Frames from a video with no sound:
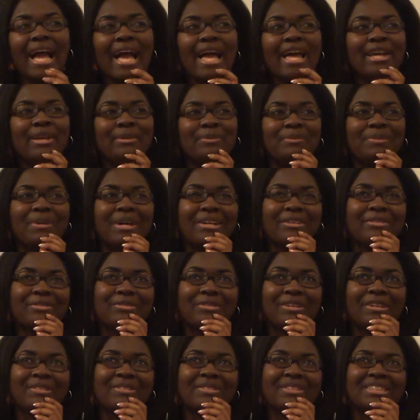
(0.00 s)
And my
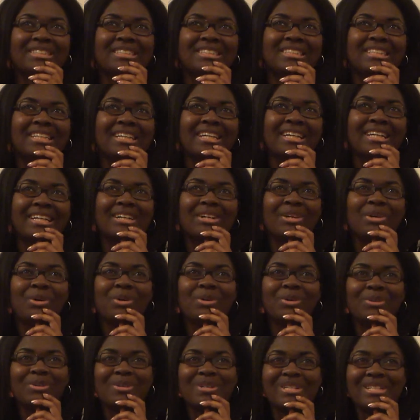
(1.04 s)
friend was like,
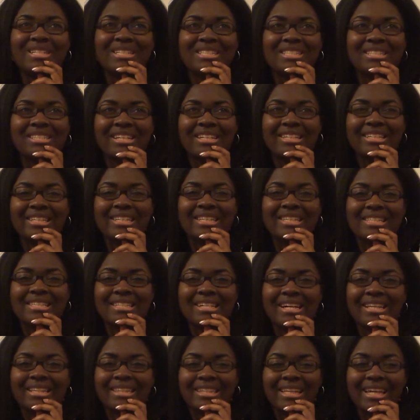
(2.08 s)
oh, he's lucky he's
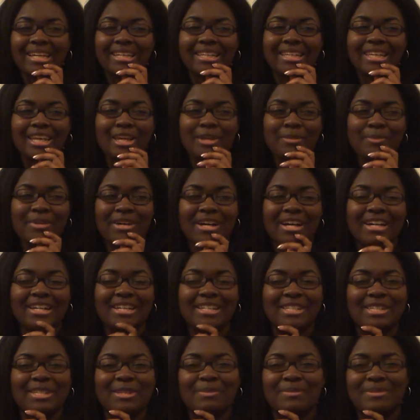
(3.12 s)
got that cake
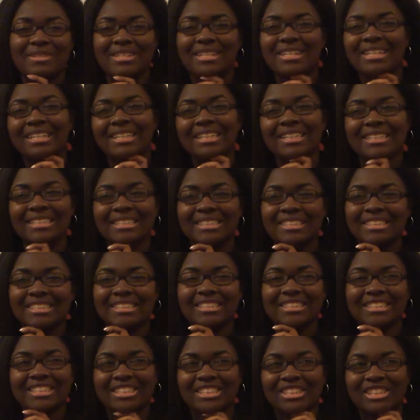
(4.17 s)
behind him to
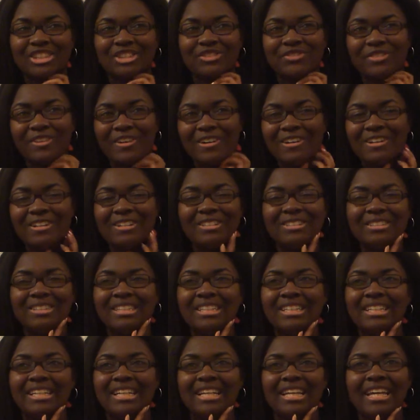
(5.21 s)
cushion his fall.
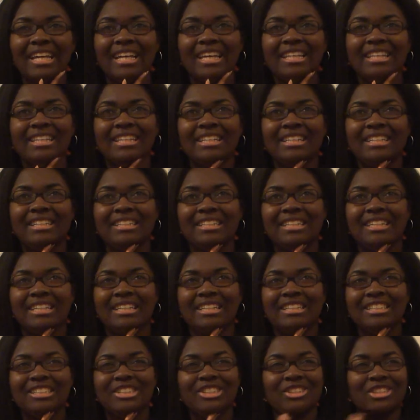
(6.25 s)
And then
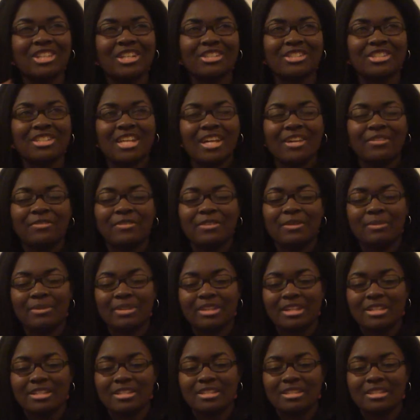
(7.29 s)
she was also laughing
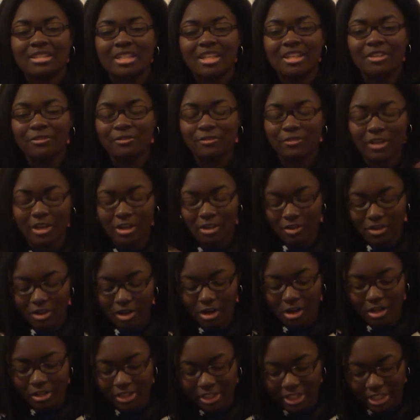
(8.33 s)
because he
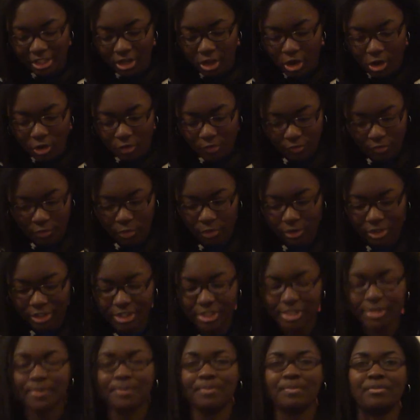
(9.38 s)
fell on, like, all
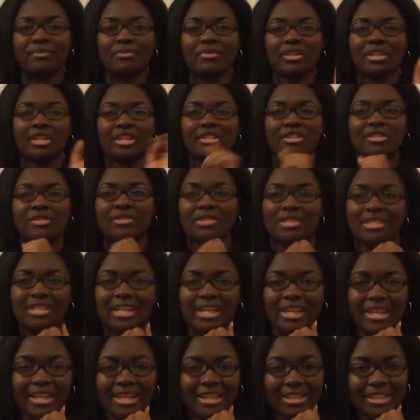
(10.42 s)
fours. And she was
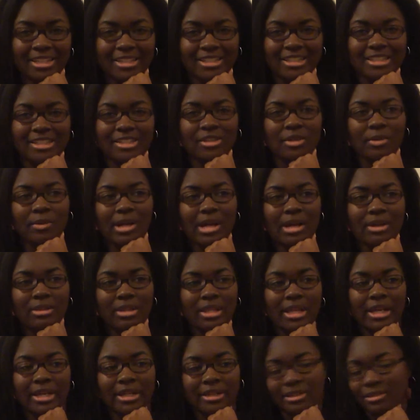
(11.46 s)
like, he looked at the ground
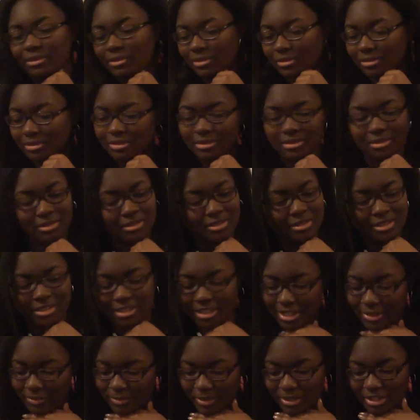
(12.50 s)
like, oh,
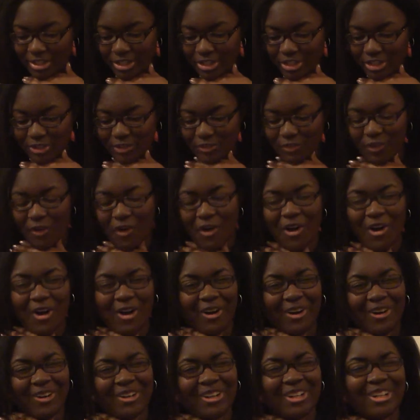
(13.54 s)
did I really just
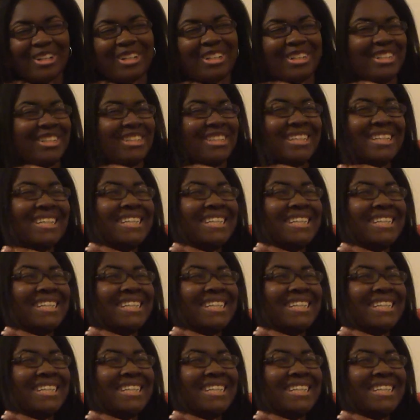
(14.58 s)
fall?